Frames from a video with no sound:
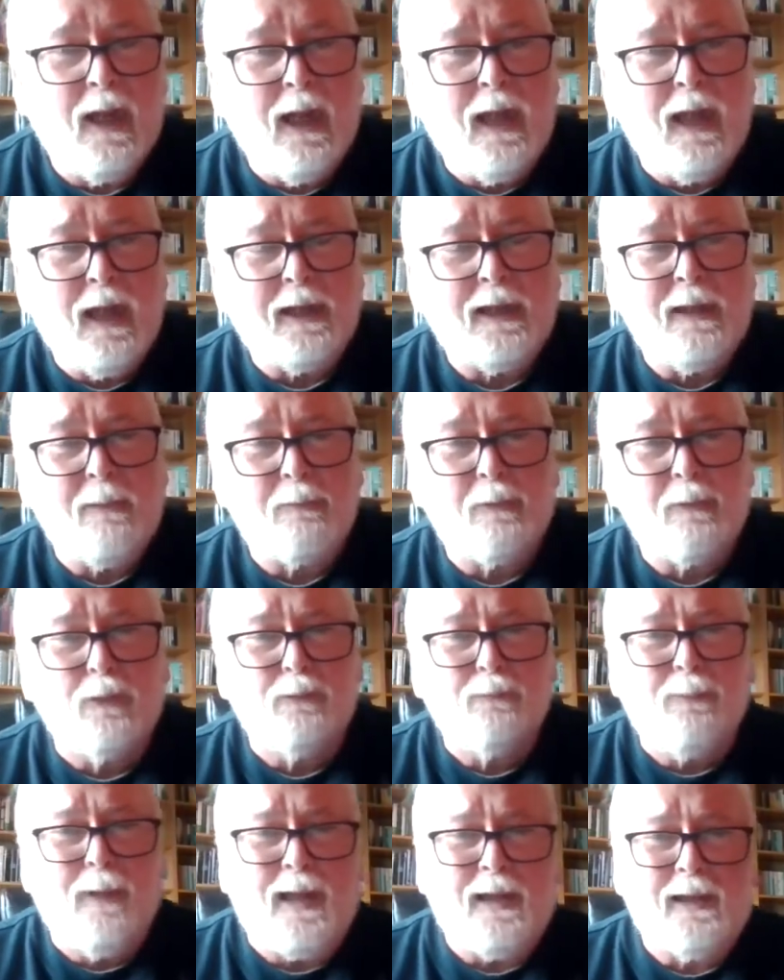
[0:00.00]
I keep
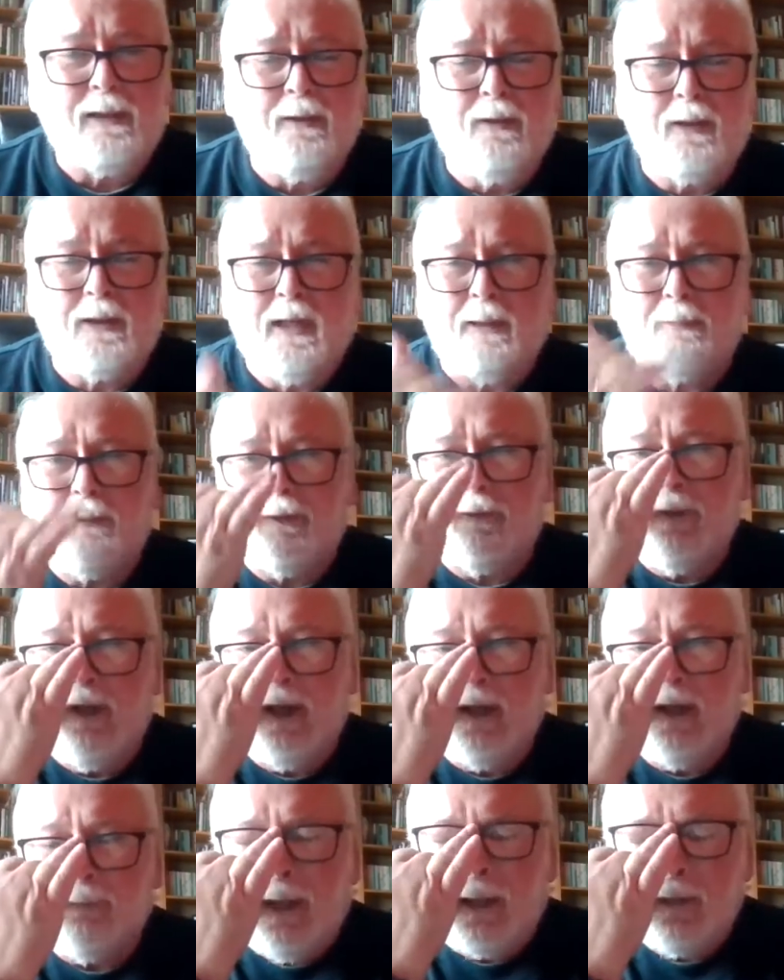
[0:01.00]
going back, or keep
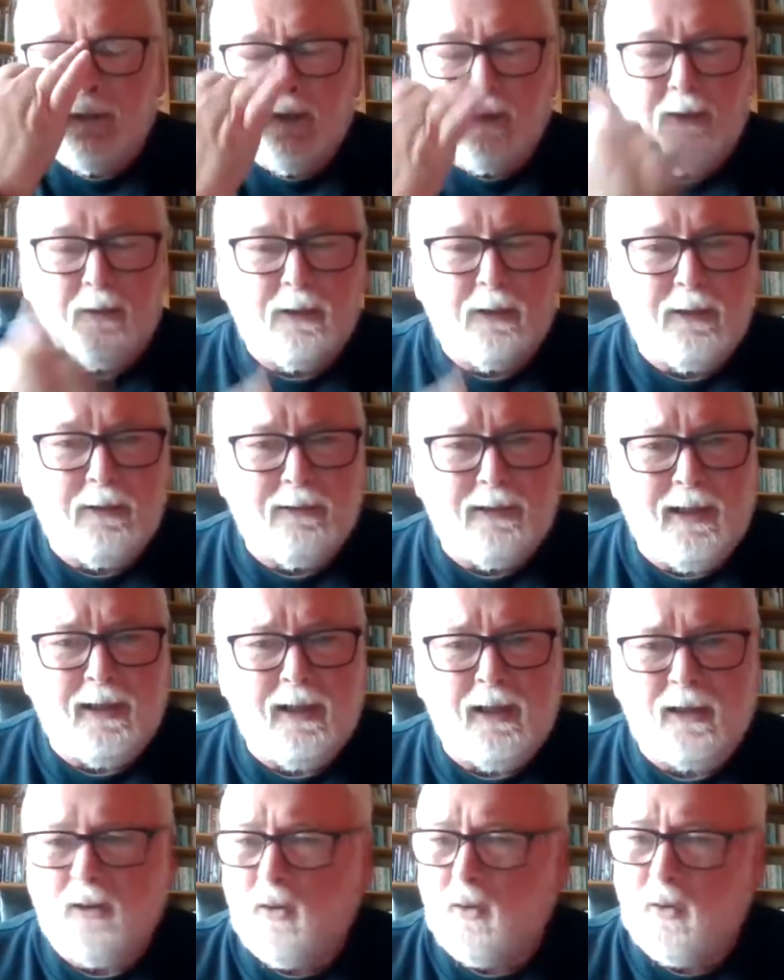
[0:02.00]
referring back to the
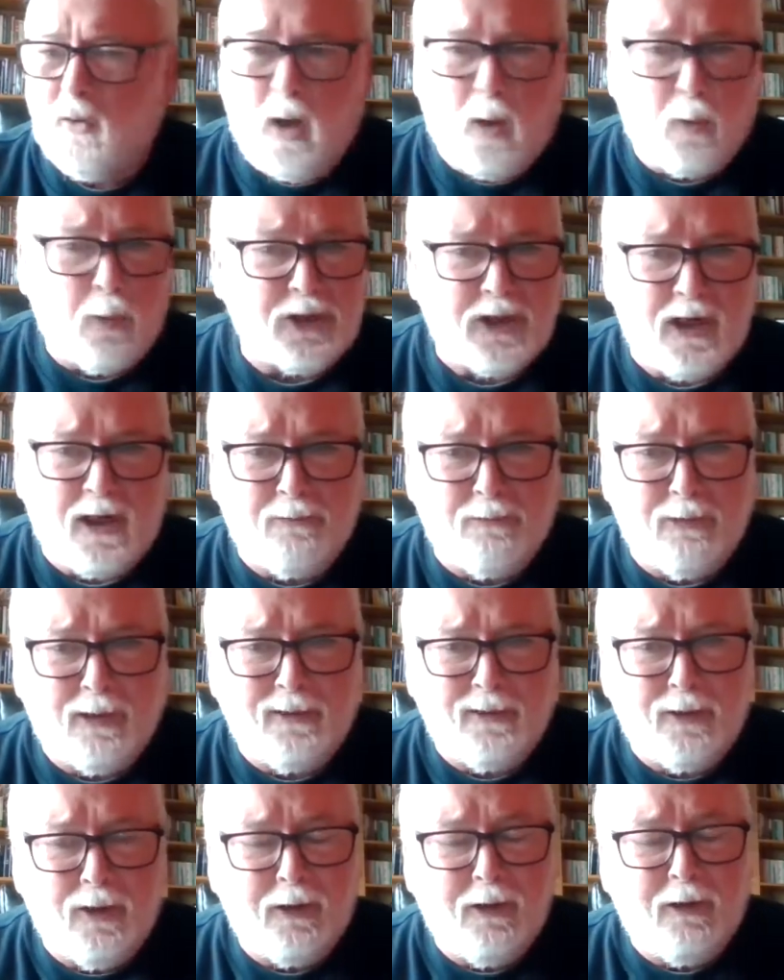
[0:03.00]
lady, and I wish I had
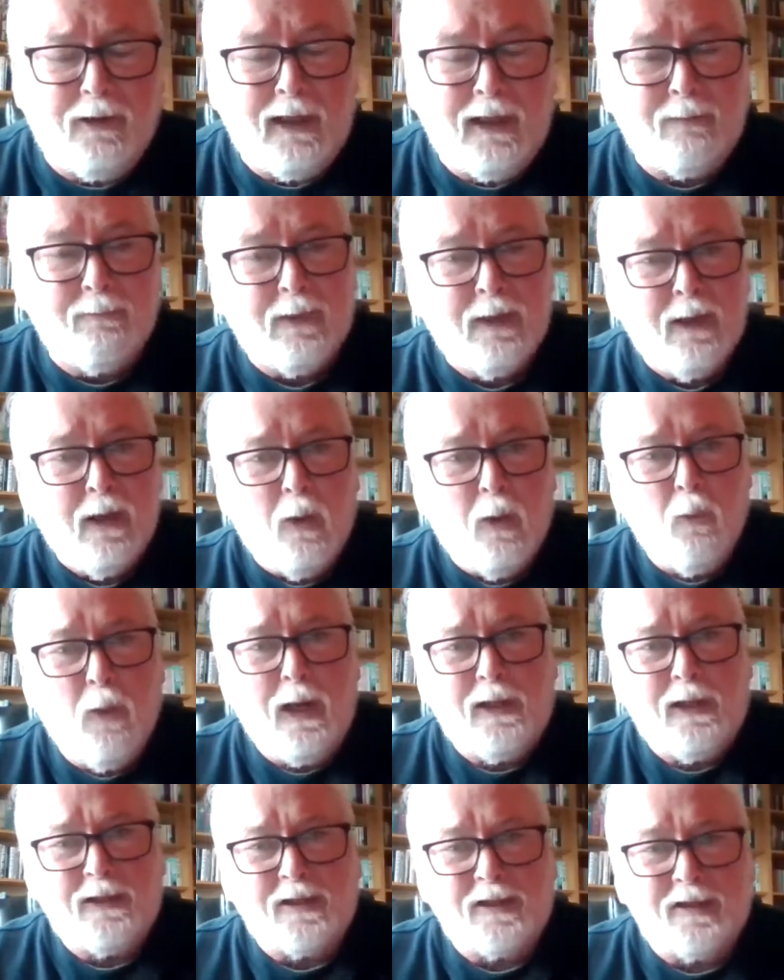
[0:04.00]
written down her name,
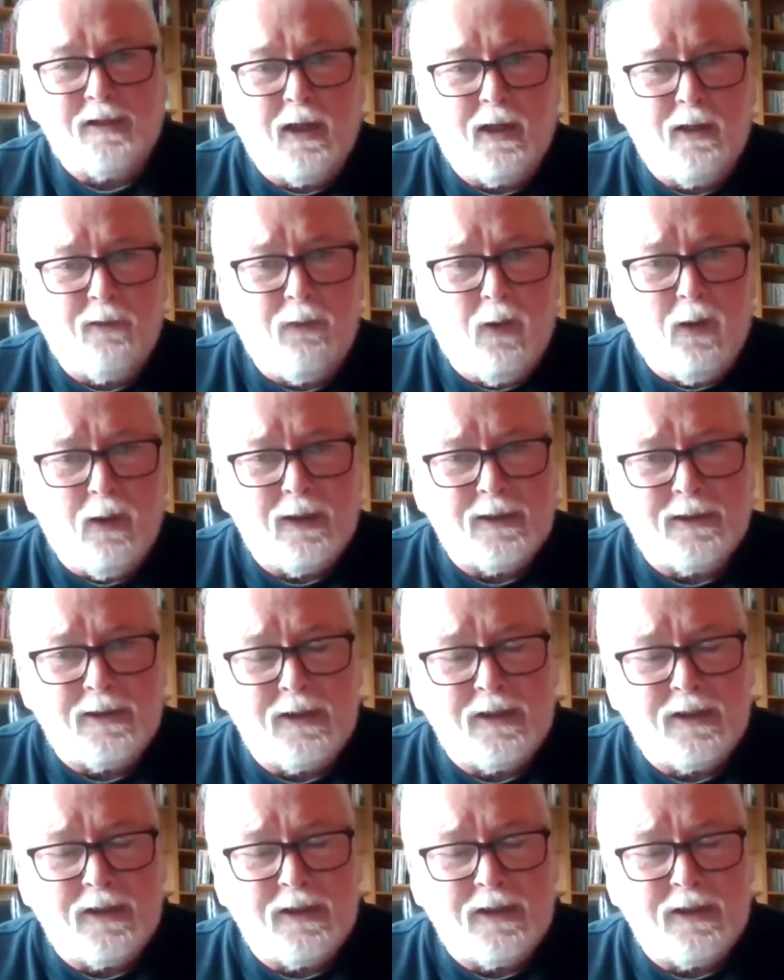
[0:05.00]
way at the start of all this.